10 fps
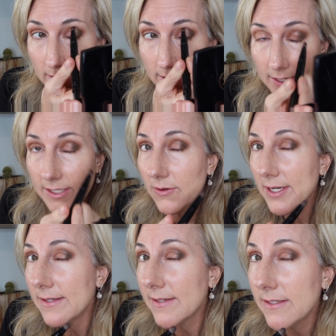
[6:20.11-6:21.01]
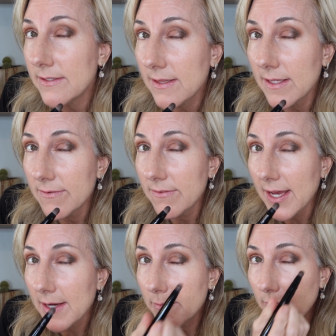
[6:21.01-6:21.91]
And you guys, I just love
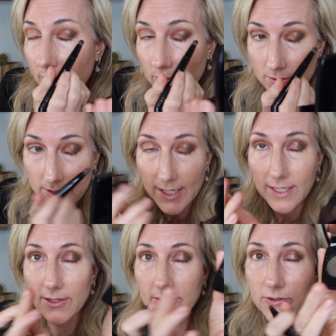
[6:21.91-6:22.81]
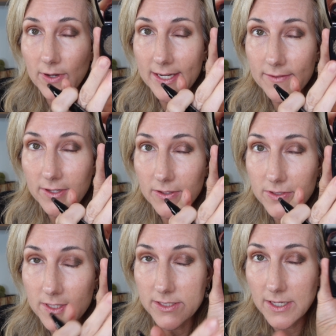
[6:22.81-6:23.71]
that Brun color. So I have used
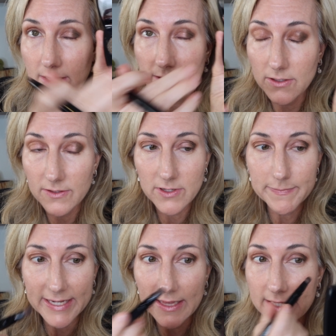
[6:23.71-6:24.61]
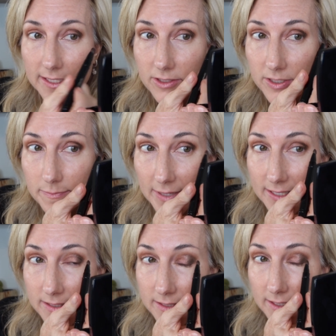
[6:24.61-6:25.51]
this all over my lid just by
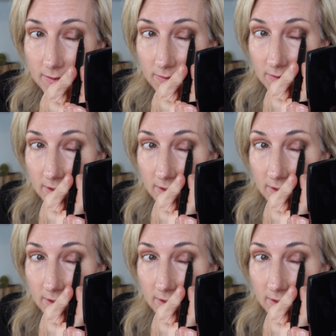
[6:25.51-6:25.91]
itself,